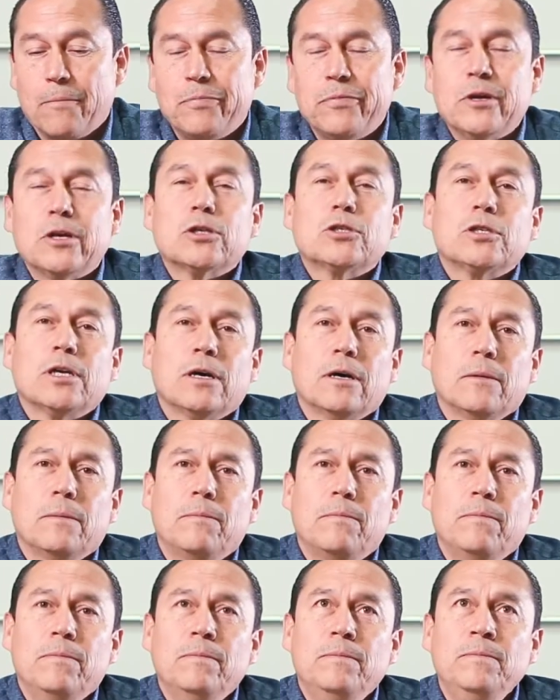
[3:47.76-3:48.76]
There's
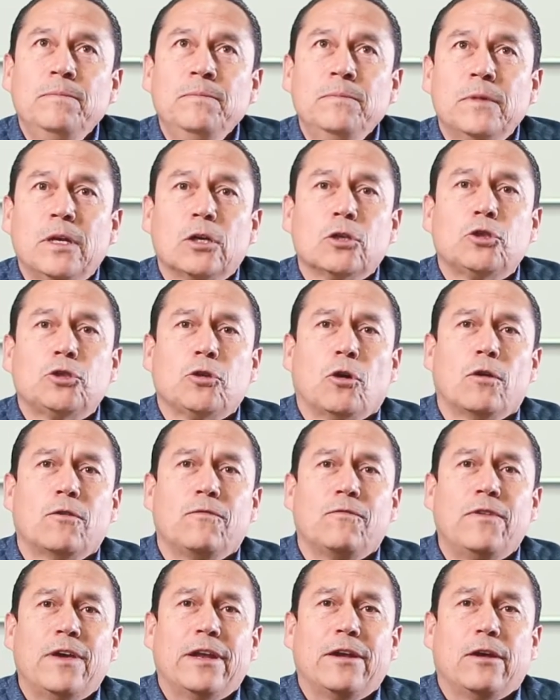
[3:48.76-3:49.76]
a short
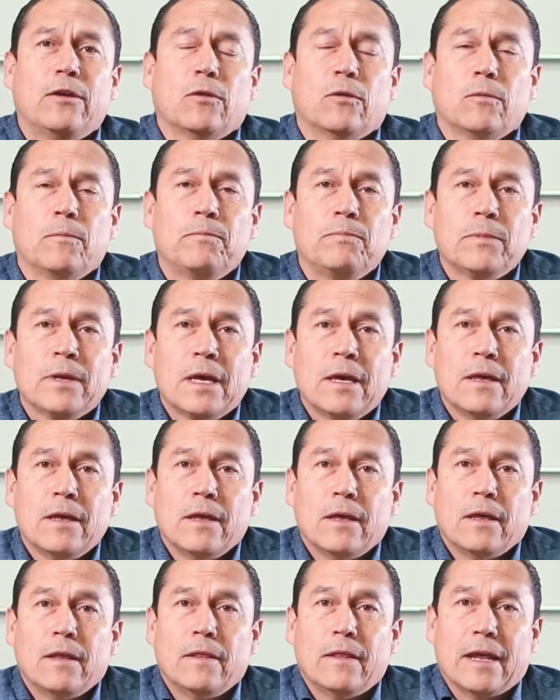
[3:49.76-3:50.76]
video
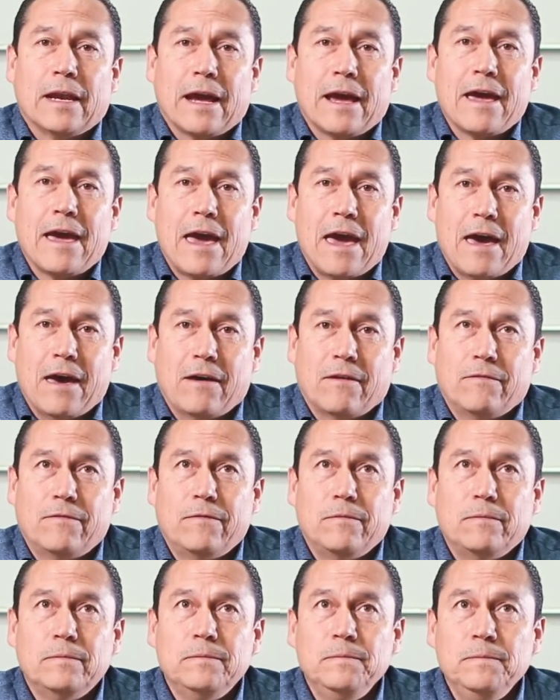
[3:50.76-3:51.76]
that I
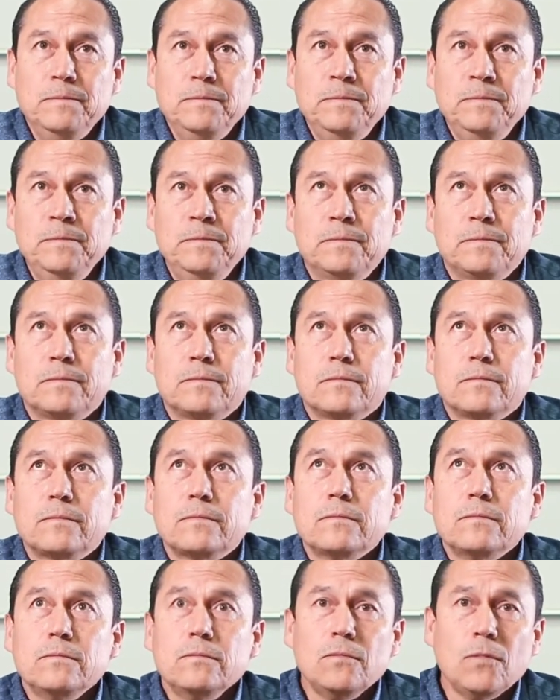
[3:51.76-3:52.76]
have
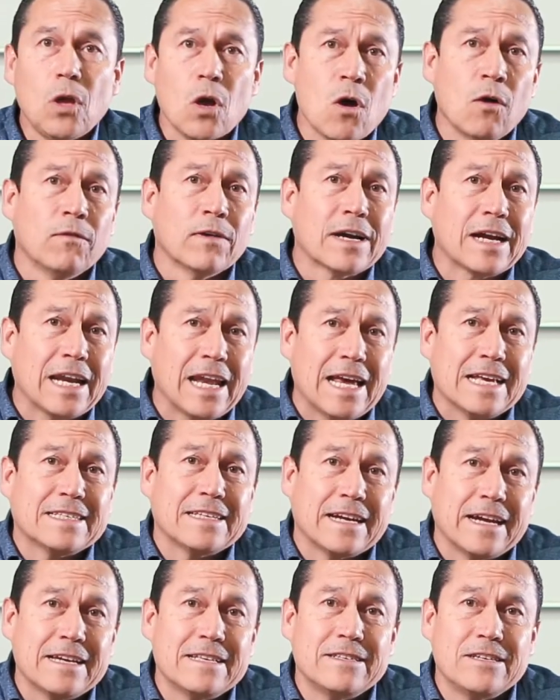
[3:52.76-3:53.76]
of a class
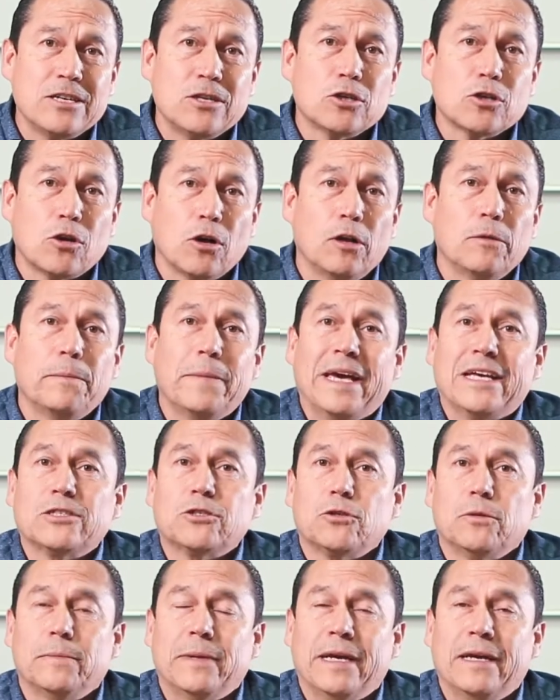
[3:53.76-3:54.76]
that I teach called
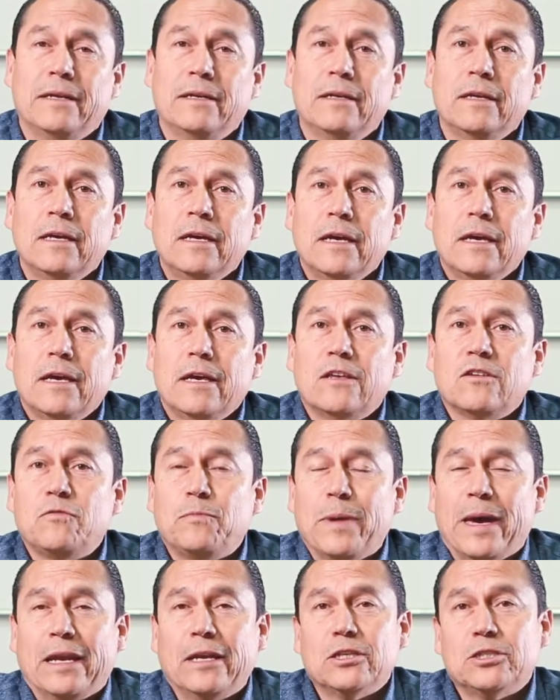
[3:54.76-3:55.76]
Mastermind. In
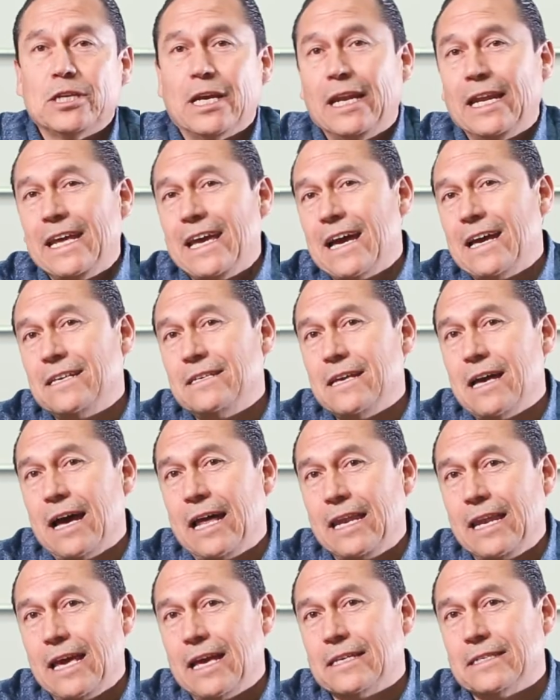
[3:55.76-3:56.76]
Spanish,
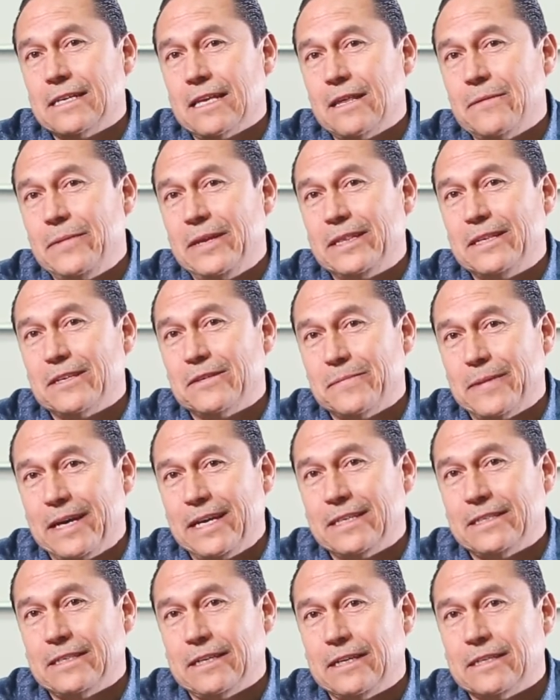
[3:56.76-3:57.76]
Alianza de Mentes
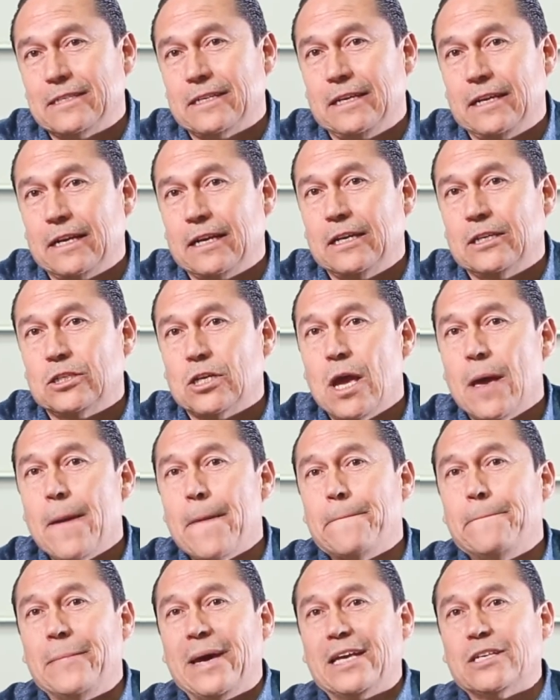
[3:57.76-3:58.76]
Maestras. In English,
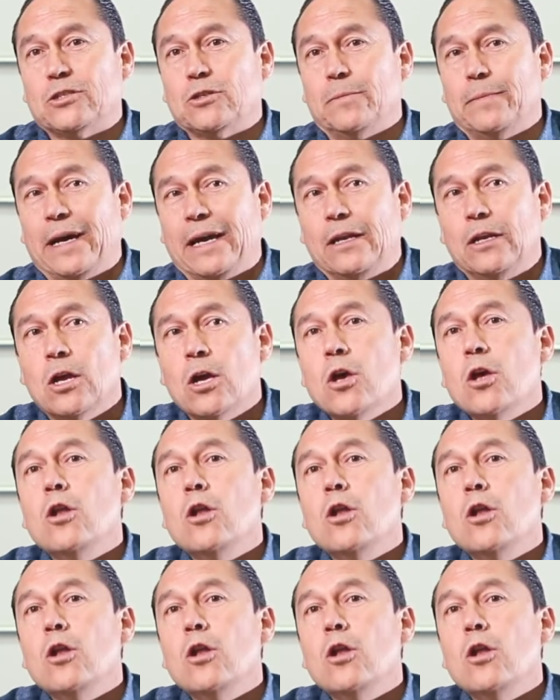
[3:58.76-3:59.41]
Mastermind.